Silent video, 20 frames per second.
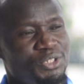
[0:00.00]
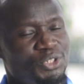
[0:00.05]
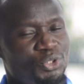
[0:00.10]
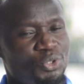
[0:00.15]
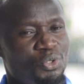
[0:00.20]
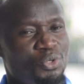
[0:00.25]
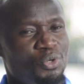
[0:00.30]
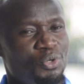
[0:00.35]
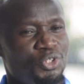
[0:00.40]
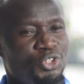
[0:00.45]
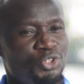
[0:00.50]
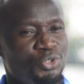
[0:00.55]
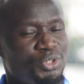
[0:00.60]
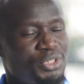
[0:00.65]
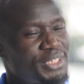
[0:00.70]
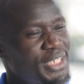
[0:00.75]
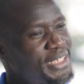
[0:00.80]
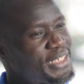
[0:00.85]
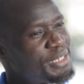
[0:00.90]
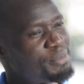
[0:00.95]
So
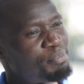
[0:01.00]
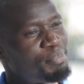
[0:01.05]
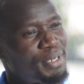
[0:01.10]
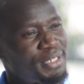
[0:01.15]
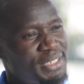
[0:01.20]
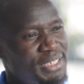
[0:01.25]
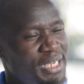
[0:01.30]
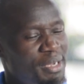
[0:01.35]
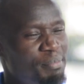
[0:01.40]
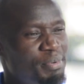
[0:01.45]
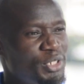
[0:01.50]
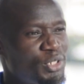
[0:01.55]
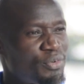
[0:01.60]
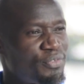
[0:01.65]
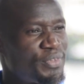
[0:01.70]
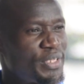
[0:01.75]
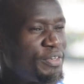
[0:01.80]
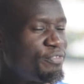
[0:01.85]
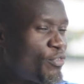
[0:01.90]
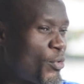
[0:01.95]
you start imparting a bit
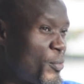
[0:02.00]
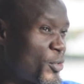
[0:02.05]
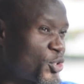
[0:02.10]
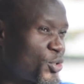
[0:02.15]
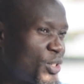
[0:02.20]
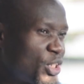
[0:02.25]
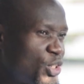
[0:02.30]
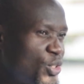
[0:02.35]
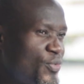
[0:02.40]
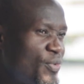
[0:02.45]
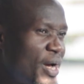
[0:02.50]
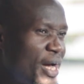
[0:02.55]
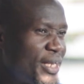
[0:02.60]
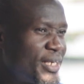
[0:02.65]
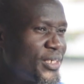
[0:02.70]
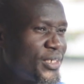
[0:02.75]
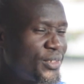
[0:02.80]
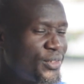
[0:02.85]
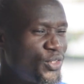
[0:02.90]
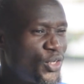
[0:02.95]
of the information that you've
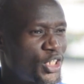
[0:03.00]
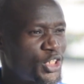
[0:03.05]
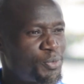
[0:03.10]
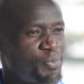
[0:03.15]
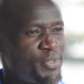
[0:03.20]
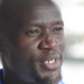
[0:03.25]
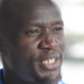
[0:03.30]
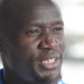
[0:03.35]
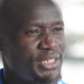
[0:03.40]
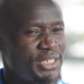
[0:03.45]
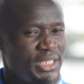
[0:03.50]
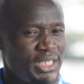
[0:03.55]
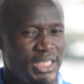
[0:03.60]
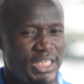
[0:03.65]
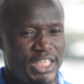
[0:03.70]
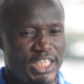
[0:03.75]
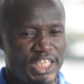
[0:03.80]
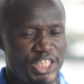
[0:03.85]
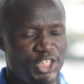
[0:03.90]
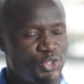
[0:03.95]
had, the experience,
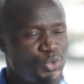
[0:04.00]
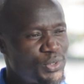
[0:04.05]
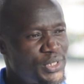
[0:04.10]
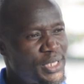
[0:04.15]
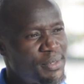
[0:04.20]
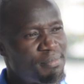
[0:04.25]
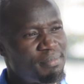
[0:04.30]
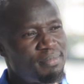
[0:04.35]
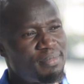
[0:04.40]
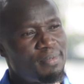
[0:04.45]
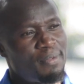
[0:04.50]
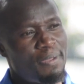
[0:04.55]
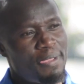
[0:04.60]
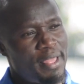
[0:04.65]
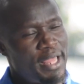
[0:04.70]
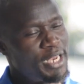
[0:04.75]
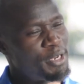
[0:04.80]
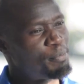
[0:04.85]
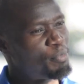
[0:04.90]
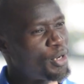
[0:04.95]
into them.
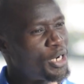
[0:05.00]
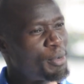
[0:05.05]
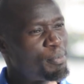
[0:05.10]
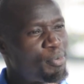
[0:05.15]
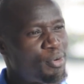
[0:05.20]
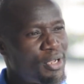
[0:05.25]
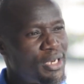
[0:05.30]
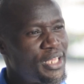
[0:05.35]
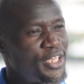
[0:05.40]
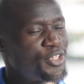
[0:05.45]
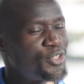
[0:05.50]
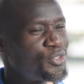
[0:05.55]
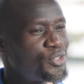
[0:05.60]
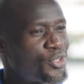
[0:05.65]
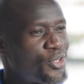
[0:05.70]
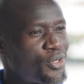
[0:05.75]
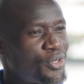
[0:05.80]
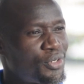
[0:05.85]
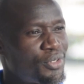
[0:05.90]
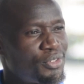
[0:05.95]
And pole pole,
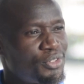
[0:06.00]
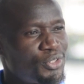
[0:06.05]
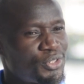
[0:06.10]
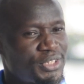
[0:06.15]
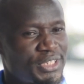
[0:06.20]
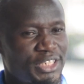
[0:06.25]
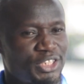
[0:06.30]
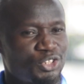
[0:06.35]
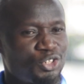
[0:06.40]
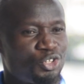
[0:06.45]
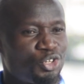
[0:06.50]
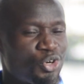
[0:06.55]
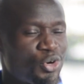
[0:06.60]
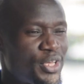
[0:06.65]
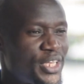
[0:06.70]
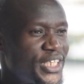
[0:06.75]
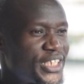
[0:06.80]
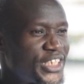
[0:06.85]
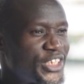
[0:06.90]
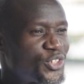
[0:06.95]
you start
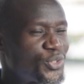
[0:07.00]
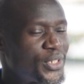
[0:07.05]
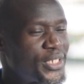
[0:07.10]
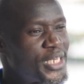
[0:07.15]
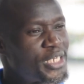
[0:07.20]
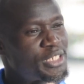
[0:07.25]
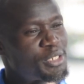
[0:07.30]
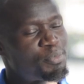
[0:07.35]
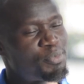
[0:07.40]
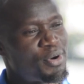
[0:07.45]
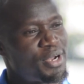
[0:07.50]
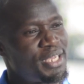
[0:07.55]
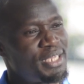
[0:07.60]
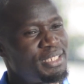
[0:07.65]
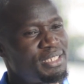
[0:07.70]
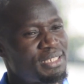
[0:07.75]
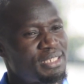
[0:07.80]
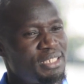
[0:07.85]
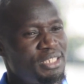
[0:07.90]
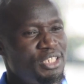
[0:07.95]
growing it into an
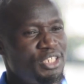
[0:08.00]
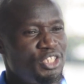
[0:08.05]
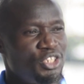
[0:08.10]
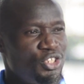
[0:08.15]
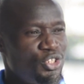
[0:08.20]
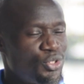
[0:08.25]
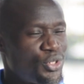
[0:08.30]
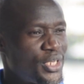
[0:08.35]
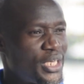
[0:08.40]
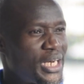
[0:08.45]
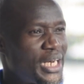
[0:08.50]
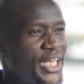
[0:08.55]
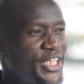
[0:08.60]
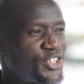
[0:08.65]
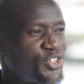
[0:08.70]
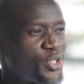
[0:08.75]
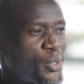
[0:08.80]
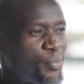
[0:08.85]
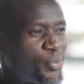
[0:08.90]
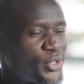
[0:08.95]
enterprise. You
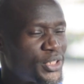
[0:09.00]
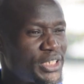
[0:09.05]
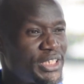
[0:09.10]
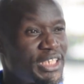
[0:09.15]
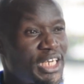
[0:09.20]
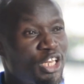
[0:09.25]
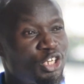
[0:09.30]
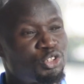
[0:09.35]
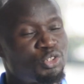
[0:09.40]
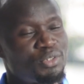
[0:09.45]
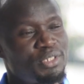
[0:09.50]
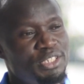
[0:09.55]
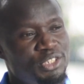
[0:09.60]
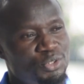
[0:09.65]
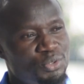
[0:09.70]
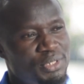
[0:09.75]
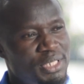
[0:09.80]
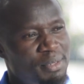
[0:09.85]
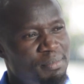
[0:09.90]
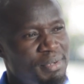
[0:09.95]
realize you're putting in alto
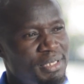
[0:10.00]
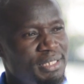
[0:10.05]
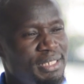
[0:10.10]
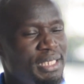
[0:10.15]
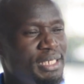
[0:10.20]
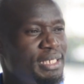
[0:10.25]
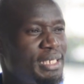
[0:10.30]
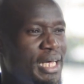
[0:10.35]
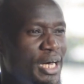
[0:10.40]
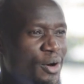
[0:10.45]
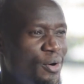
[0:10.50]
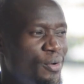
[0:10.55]
into them, and then